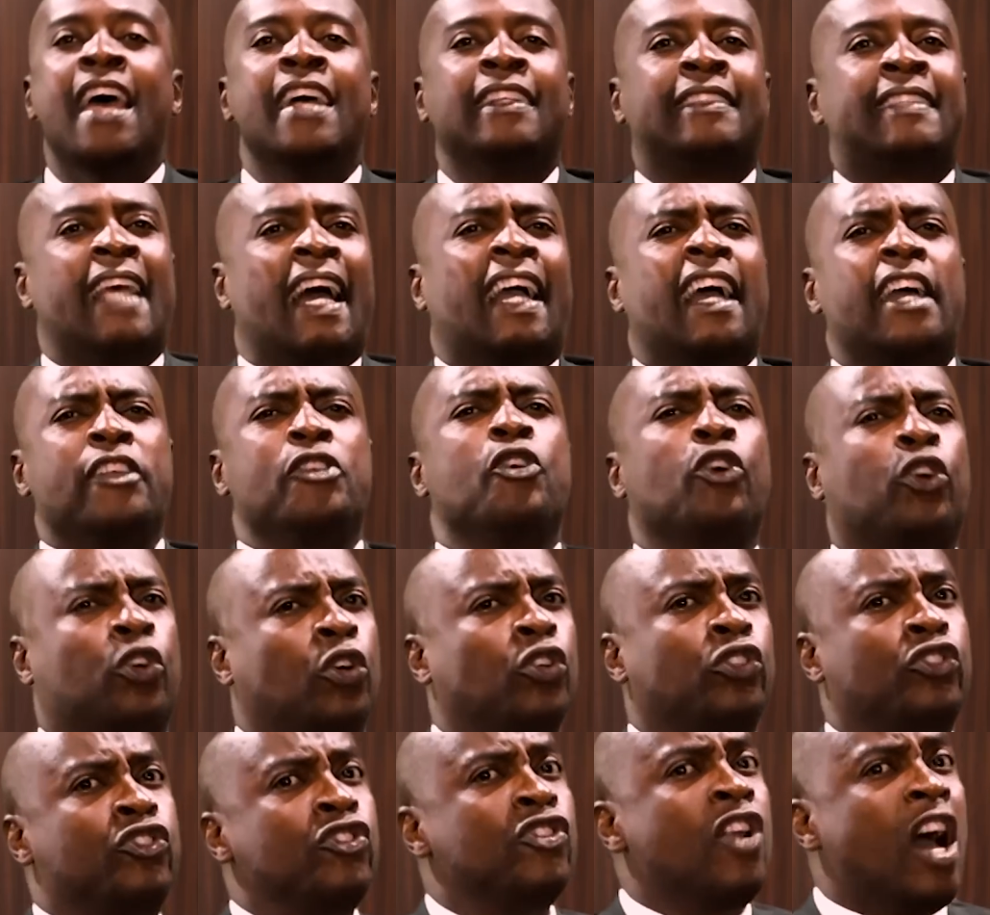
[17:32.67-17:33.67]
Saka, you
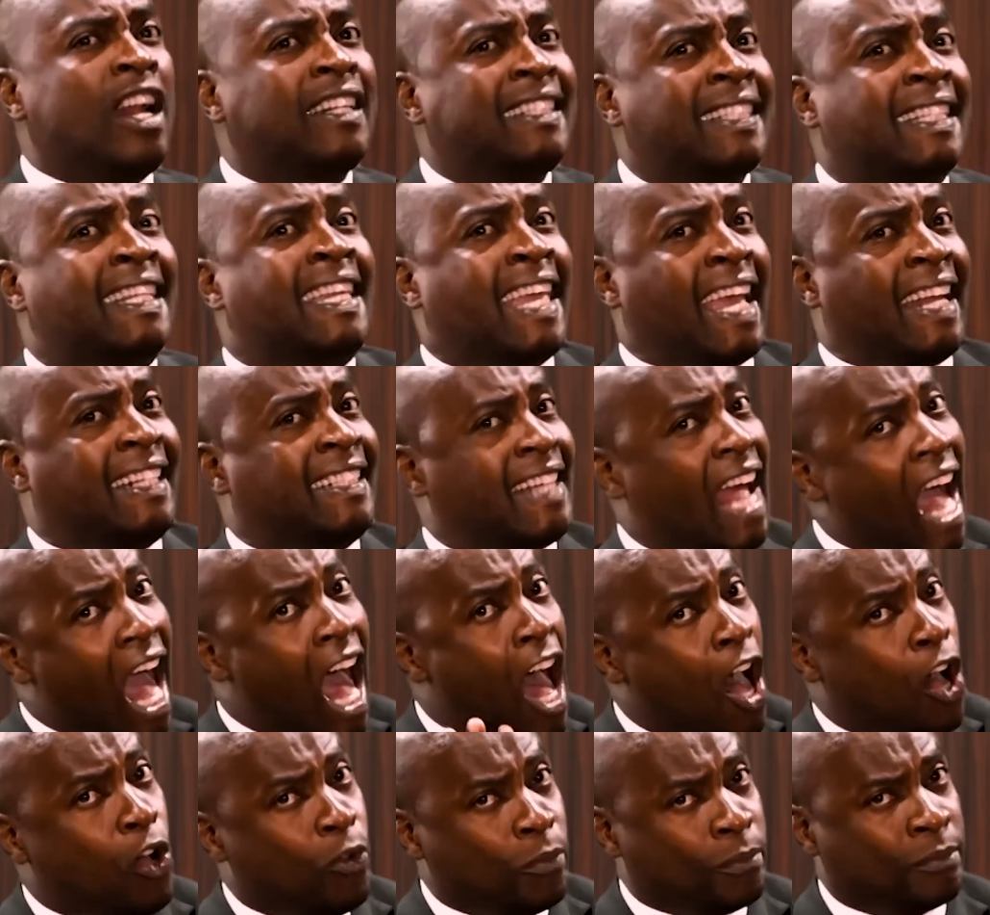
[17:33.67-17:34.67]
could not get
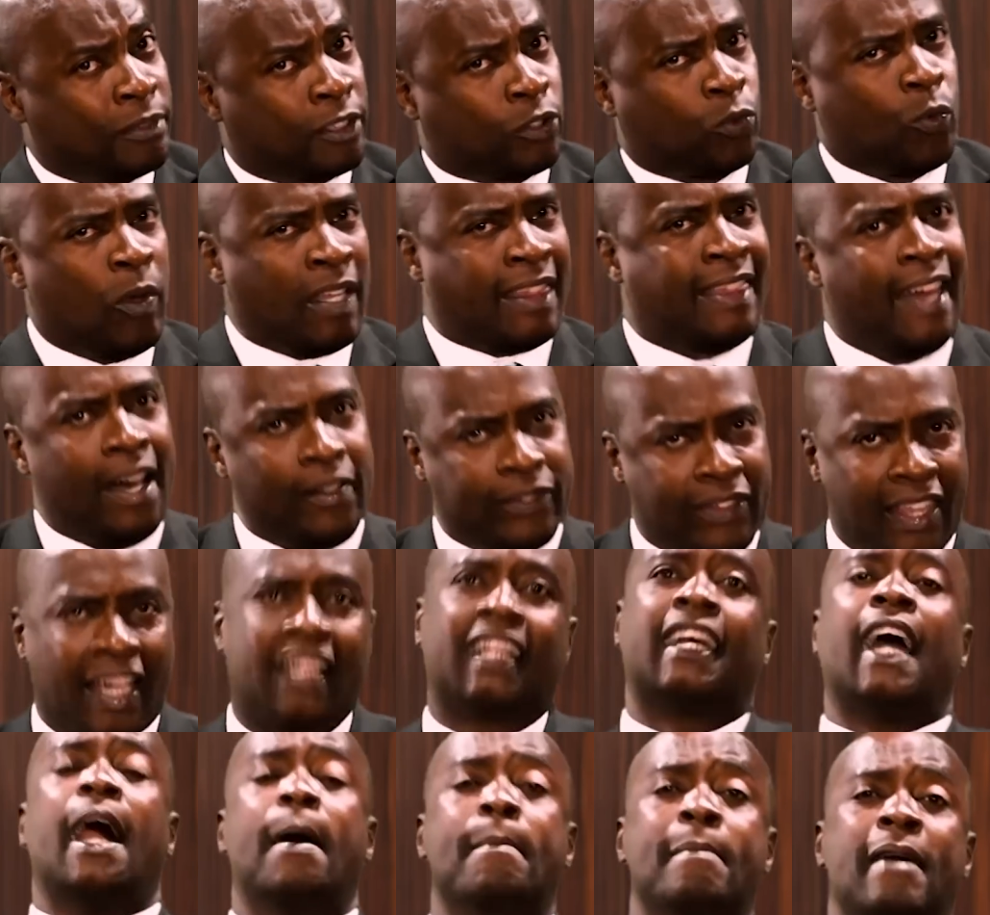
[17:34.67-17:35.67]
alms without the
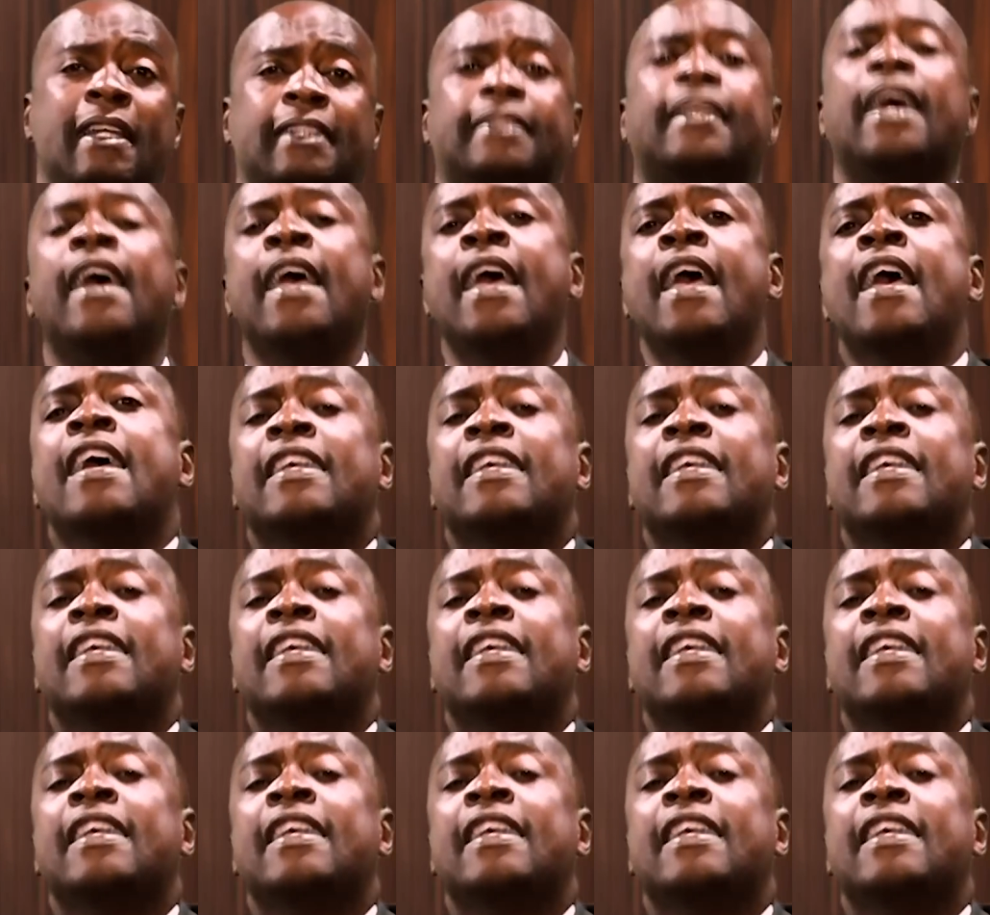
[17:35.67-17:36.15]
garment.